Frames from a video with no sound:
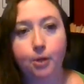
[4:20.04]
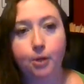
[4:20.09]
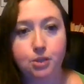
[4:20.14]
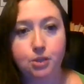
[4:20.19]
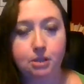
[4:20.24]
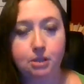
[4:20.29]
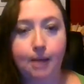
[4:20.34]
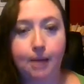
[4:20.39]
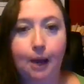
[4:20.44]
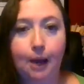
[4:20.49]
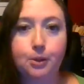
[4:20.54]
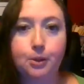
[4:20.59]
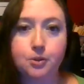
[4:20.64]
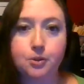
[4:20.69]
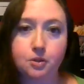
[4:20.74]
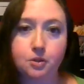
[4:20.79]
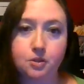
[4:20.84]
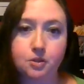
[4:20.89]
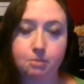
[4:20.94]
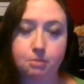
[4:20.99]
protein
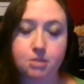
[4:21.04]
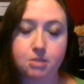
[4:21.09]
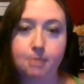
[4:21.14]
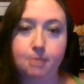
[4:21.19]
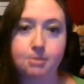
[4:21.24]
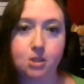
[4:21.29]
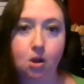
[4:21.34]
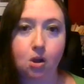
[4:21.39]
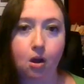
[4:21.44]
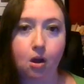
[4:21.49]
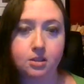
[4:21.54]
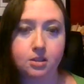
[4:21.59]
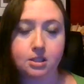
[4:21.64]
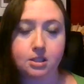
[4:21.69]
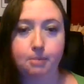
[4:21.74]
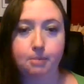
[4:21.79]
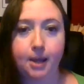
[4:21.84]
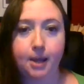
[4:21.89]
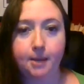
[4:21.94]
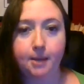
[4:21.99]
powders can sometimes
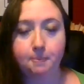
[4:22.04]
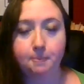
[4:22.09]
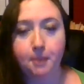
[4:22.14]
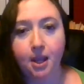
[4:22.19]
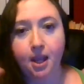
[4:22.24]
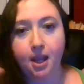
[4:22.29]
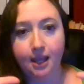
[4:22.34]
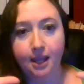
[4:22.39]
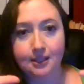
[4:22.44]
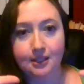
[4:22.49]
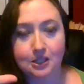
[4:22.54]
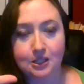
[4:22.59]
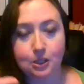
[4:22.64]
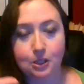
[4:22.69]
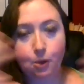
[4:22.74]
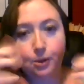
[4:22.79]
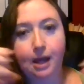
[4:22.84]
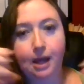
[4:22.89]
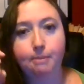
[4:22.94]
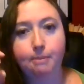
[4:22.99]
constipate and
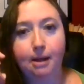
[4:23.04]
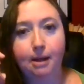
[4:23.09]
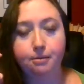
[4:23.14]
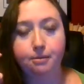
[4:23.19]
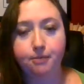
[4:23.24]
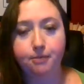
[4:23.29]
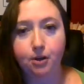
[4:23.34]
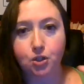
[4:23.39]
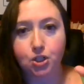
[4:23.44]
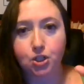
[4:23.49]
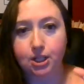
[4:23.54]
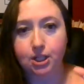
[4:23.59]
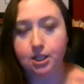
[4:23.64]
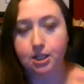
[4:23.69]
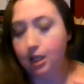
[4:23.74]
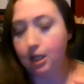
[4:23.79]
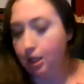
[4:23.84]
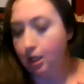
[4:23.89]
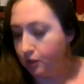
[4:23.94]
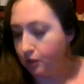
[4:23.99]
slow that bowel function.
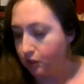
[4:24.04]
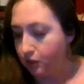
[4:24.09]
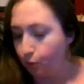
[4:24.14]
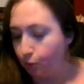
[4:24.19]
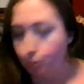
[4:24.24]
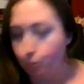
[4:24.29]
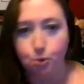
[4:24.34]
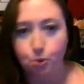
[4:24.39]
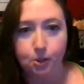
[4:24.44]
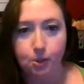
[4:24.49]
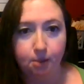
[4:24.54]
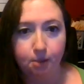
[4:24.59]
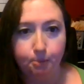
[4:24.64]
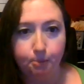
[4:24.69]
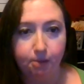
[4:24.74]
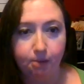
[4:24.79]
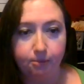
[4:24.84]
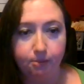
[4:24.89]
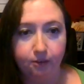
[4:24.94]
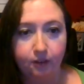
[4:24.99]
So doing a
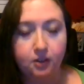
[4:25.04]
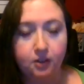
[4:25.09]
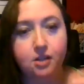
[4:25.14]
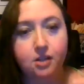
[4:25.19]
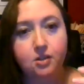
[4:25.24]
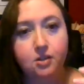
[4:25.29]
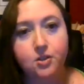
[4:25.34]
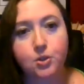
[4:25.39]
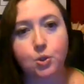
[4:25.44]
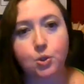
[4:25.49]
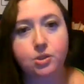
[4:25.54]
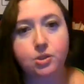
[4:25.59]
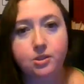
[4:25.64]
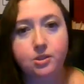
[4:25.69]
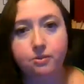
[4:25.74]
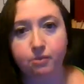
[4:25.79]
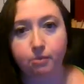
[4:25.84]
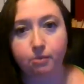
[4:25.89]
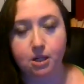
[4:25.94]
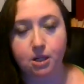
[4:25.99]
bit of a cleaner
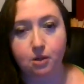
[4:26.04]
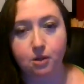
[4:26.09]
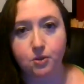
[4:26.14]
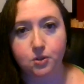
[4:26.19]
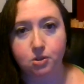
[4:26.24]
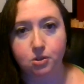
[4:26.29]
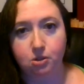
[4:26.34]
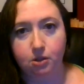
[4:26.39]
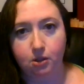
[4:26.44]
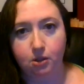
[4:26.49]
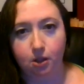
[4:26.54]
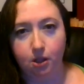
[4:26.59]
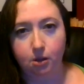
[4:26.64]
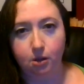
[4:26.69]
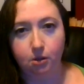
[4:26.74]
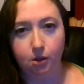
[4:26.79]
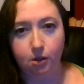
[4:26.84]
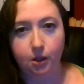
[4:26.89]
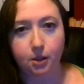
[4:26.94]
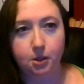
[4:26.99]
source of aminos
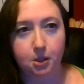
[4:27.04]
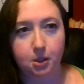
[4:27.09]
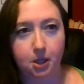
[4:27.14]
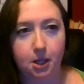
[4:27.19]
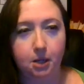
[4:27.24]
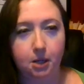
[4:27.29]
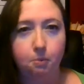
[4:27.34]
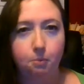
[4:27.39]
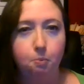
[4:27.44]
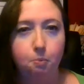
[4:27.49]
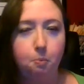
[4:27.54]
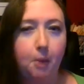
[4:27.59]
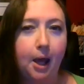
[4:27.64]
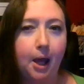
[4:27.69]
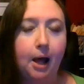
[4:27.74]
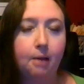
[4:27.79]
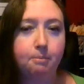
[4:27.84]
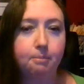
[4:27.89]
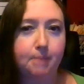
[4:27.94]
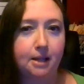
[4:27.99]
can
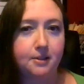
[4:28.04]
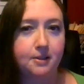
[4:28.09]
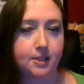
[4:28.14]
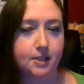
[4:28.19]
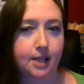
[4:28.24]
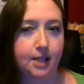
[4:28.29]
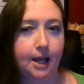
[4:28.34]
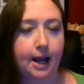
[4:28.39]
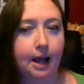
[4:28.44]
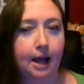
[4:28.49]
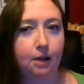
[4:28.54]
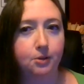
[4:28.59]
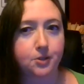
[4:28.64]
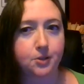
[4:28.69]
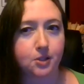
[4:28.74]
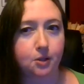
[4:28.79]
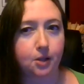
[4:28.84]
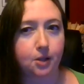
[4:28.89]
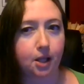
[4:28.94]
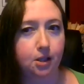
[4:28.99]
help balance that out
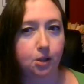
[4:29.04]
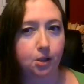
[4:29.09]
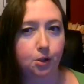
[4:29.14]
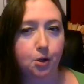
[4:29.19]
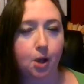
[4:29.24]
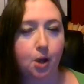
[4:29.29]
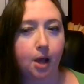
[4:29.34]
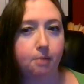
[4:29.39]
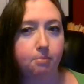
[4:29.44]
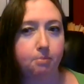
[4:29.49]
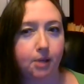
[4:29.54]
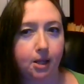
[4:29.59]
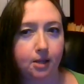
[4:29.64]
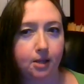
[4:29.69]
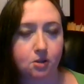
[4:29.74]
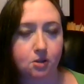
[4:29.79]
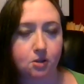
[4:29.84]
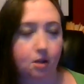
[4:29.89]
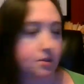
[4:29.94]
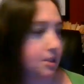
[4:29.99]
so that you're not being as